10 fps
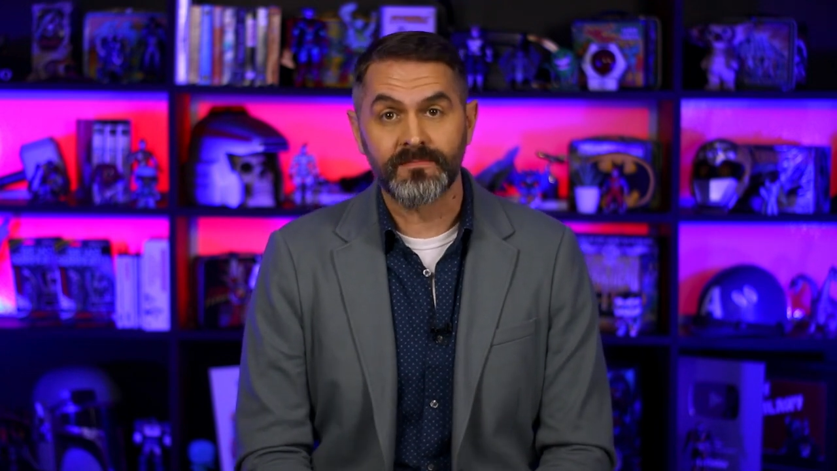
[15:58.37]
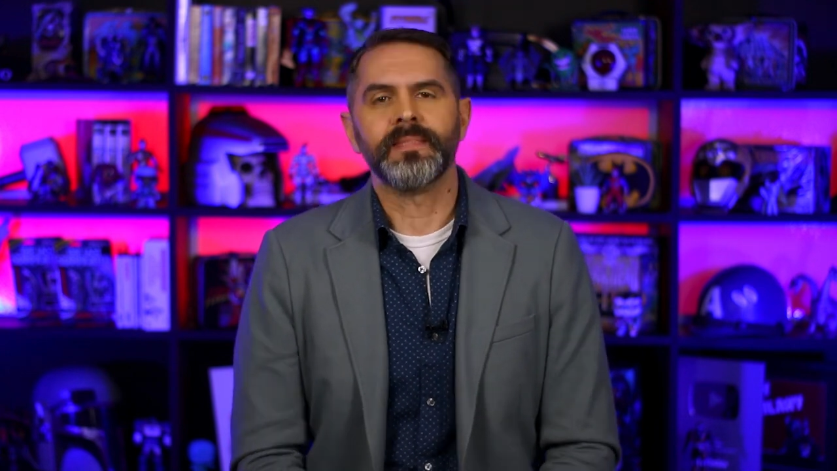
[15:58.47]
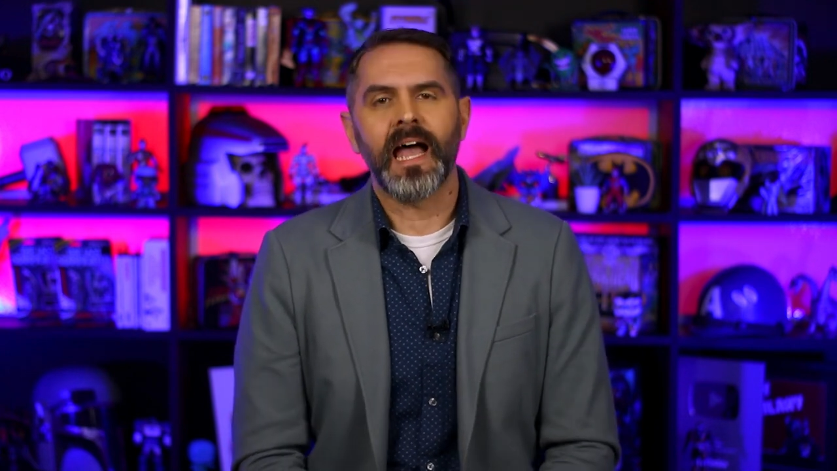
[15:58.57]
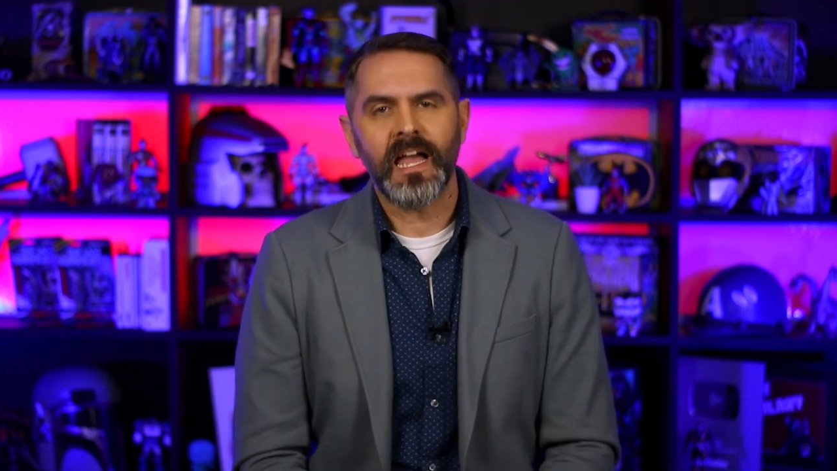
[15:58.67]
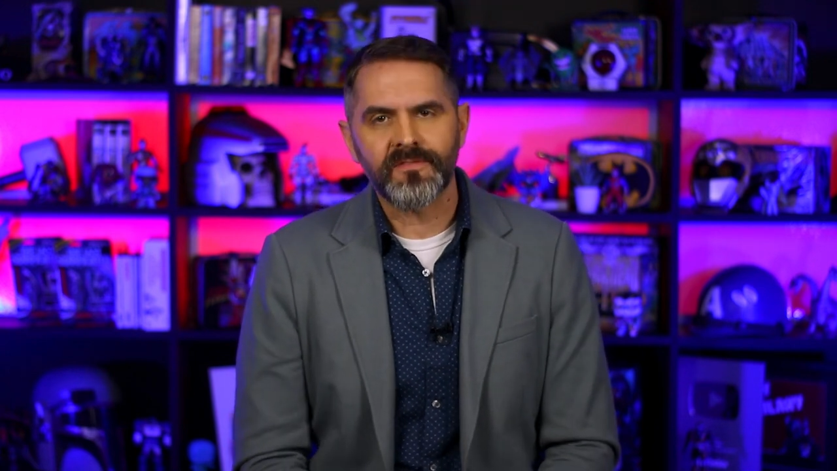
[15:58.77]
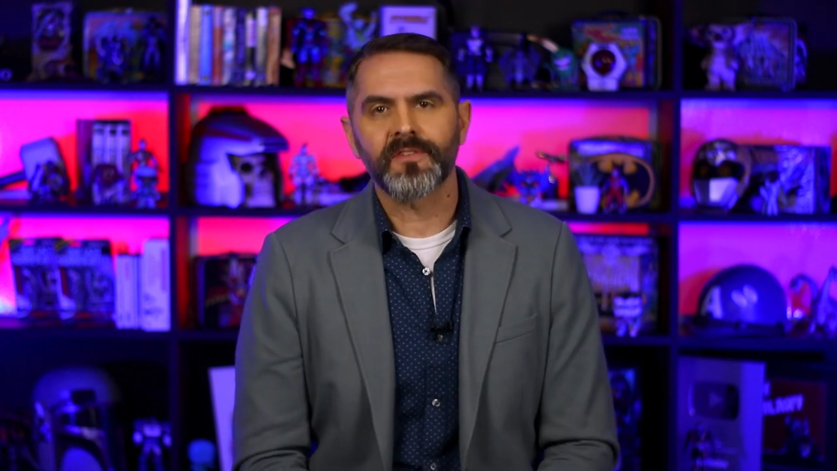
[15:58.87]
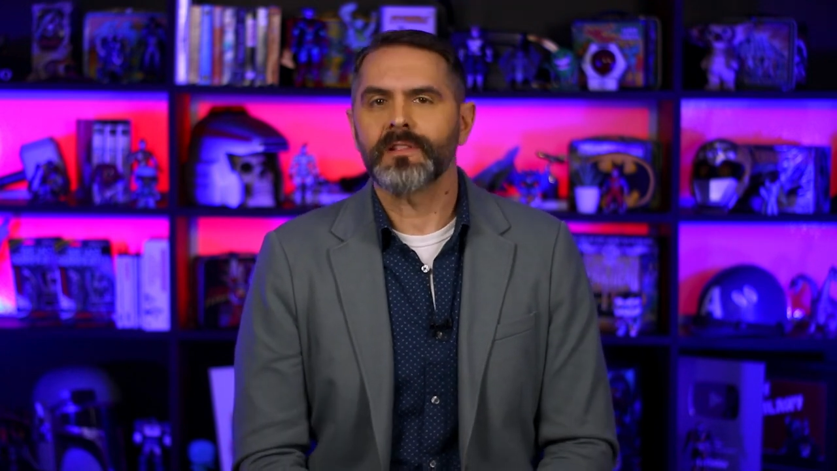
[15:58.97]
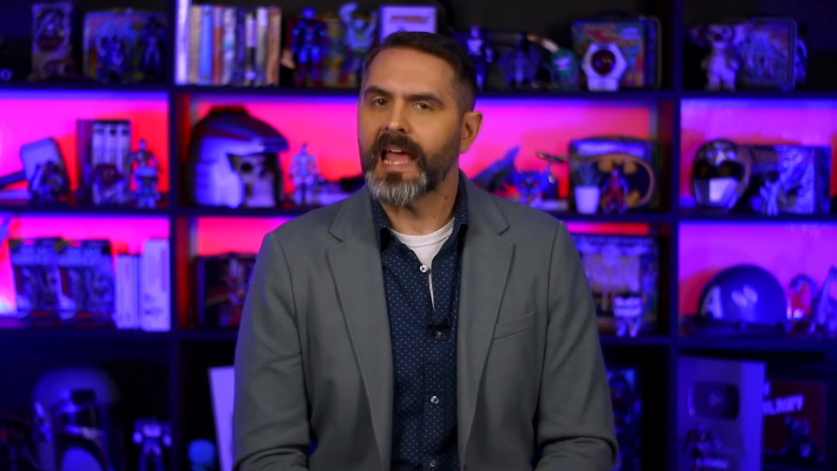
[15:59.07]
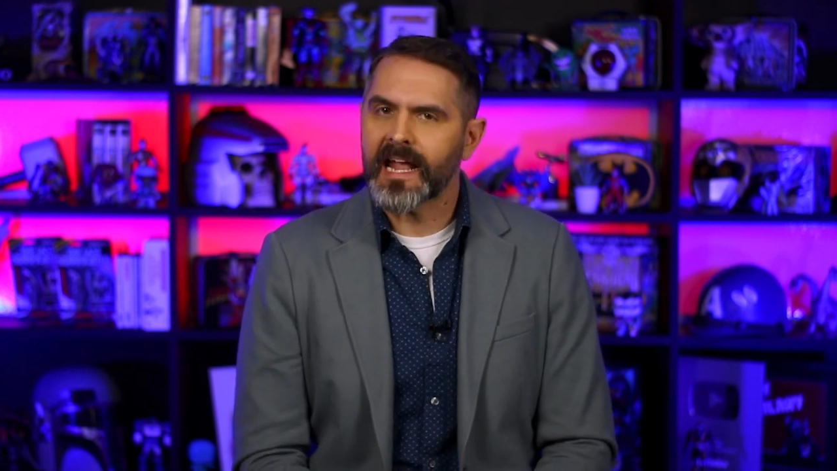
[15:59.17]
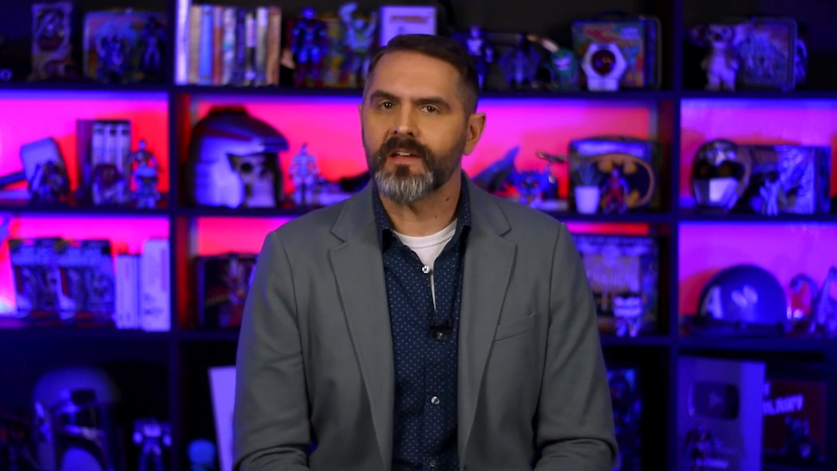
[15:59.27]
Not for
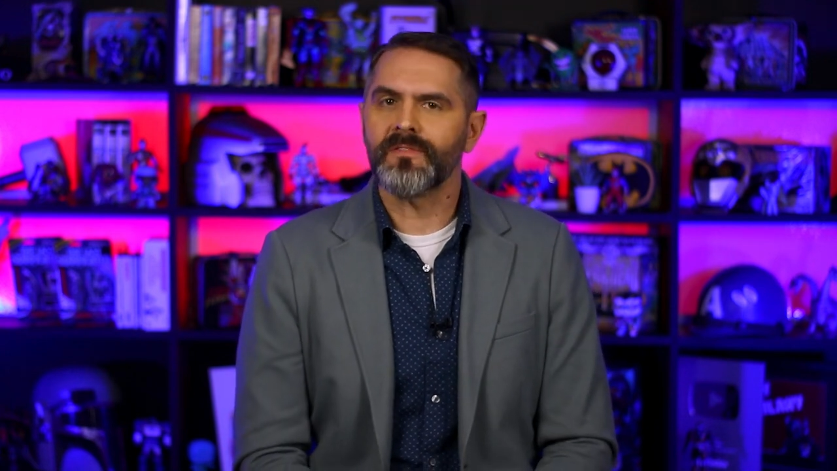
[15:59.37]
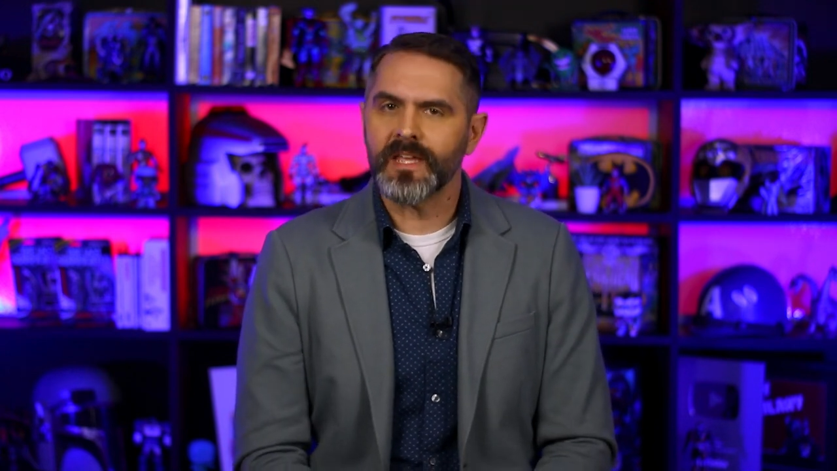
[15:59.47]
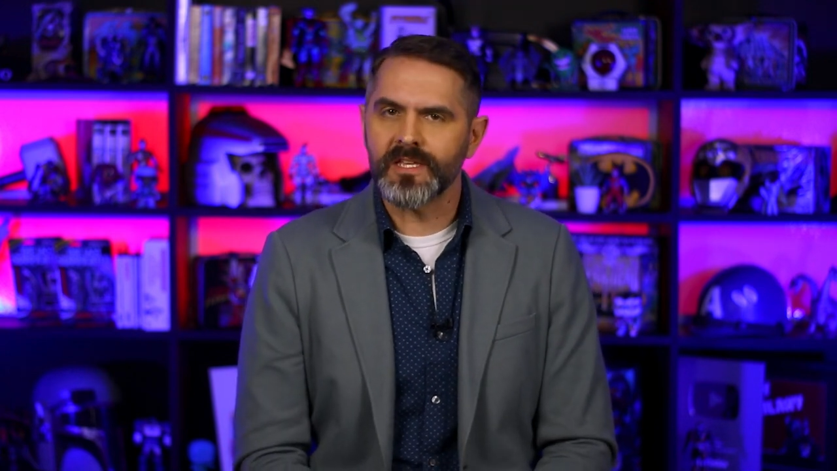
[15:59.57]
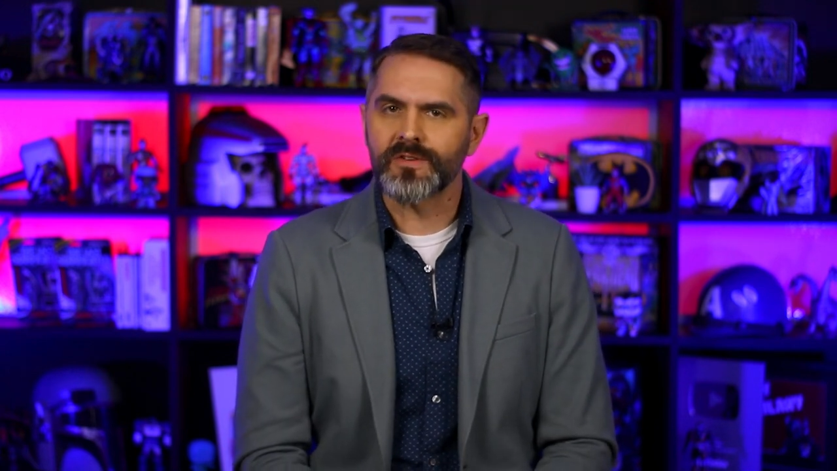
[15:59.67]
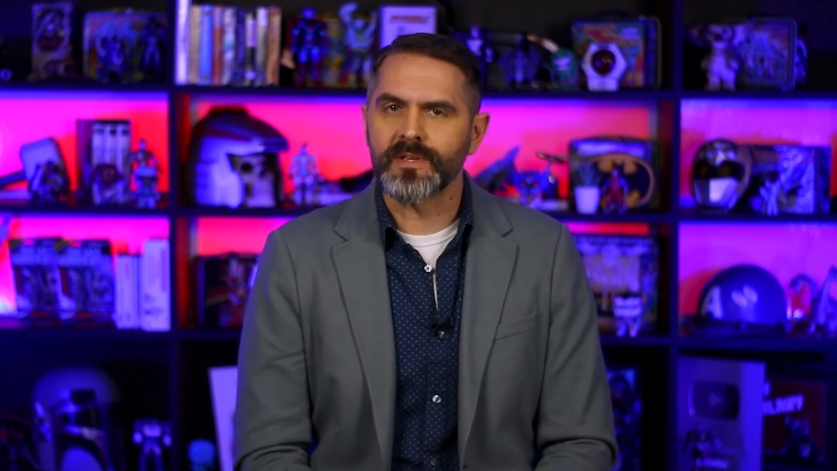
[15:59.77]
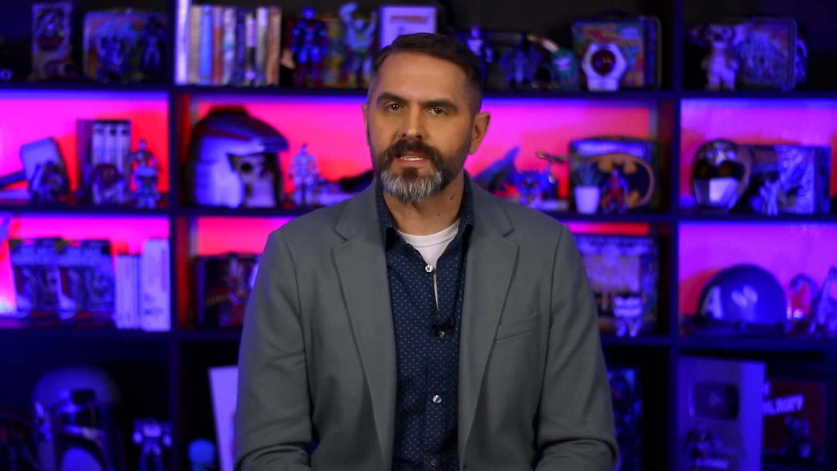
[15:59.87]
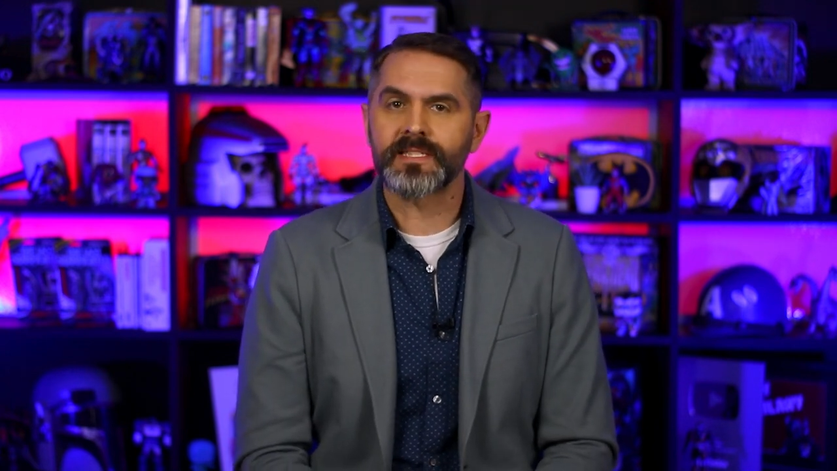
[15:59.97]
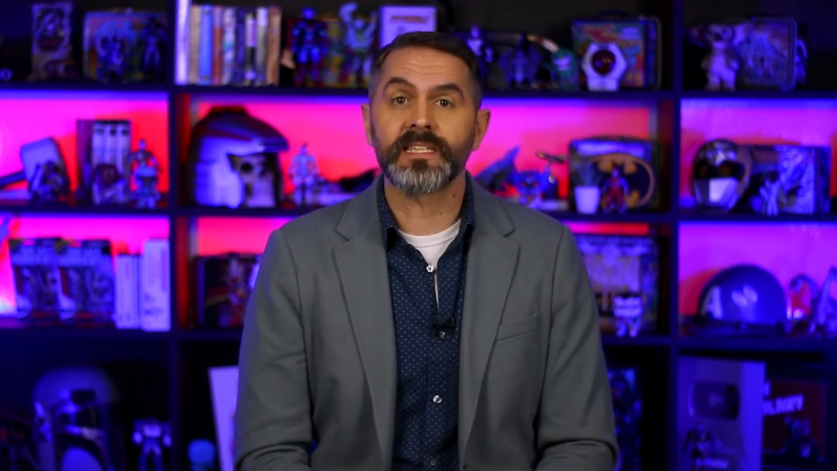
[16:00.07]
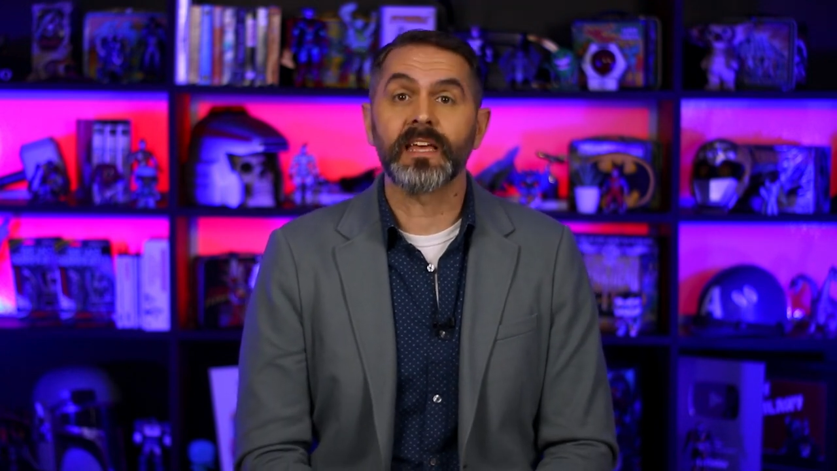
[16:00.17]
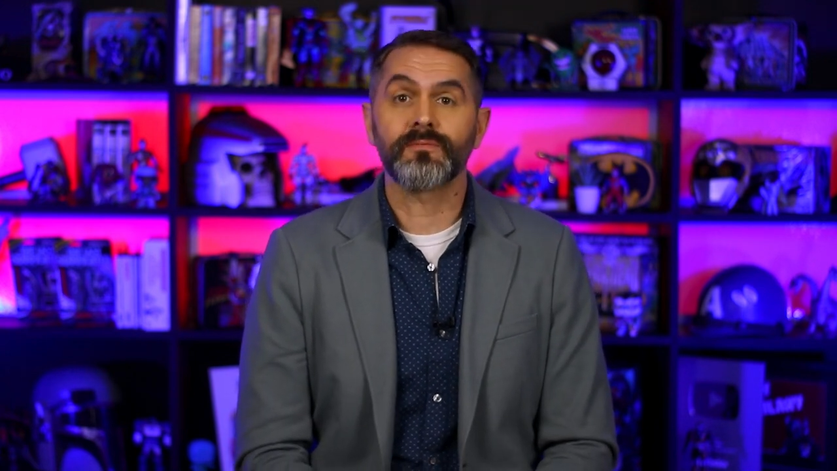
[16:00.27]
lack of
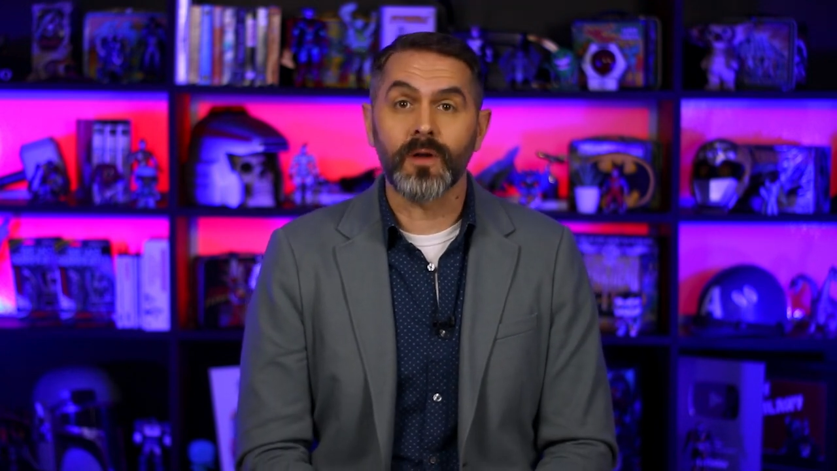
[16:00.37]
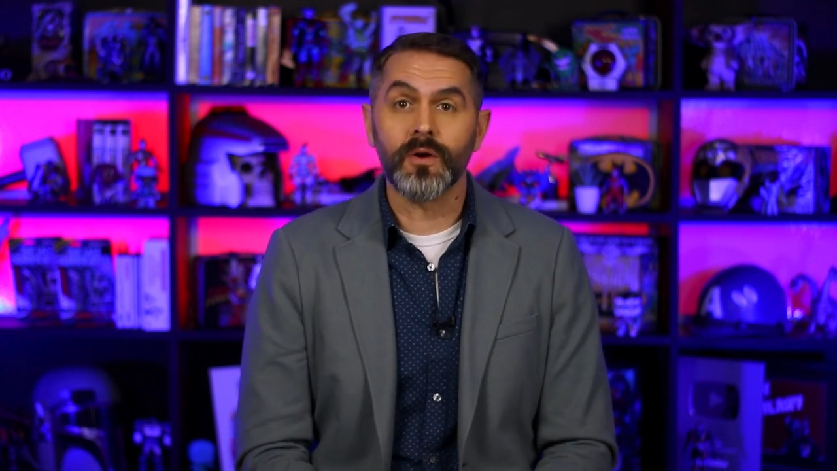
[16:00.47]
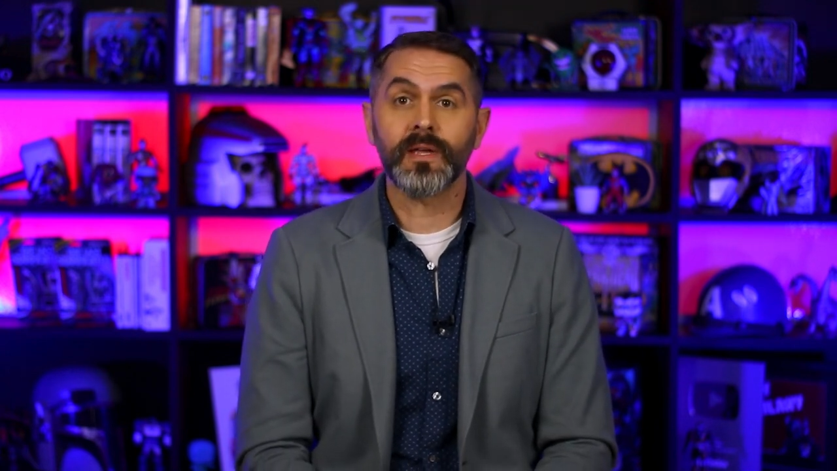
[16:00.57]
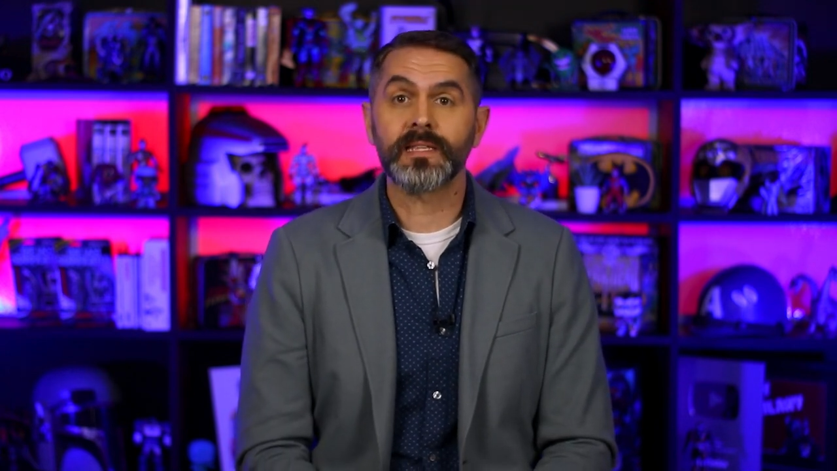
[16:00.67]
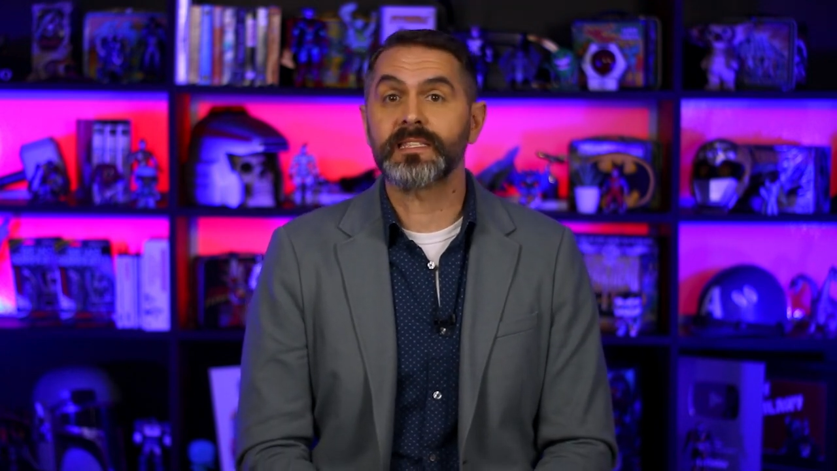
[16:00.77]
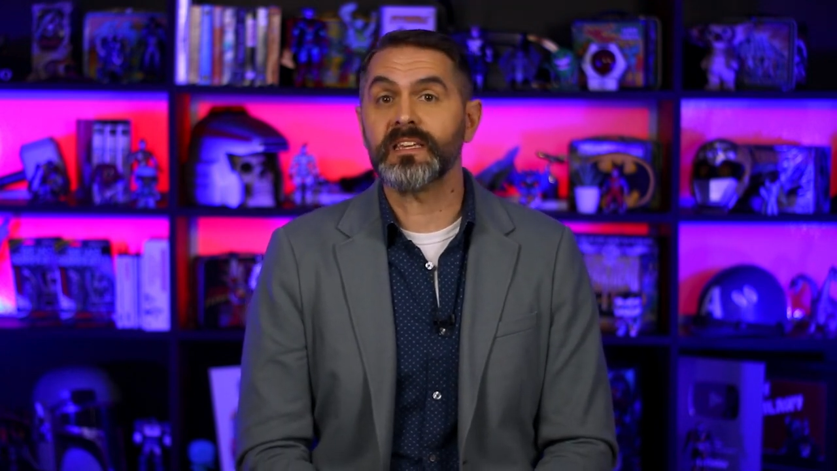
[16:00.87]
interest. Seth Rogen,